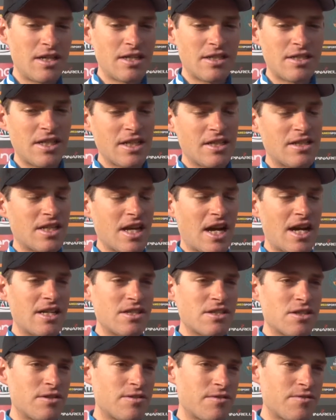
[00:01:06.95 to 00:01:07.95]
six
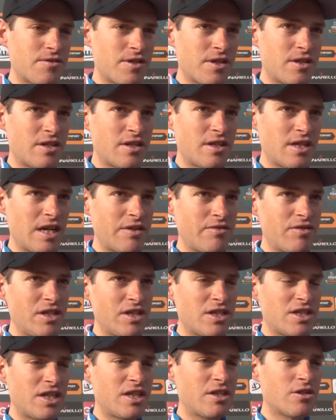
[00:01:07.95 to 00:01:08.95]
guys of
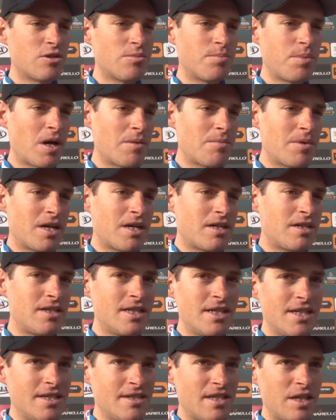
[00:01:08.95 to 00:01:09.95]
FDJ
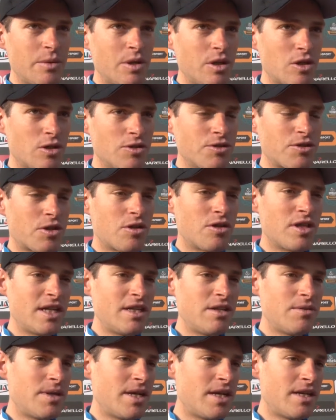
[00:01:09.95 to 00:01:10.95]
Groupama, they will control
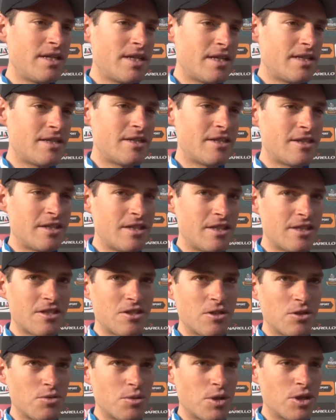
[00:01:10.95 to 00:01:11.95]
anyway, then it's
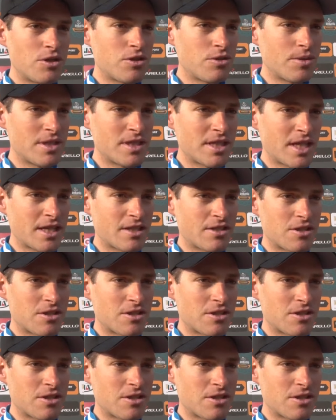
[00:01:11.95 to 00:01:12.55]
not worth to attack.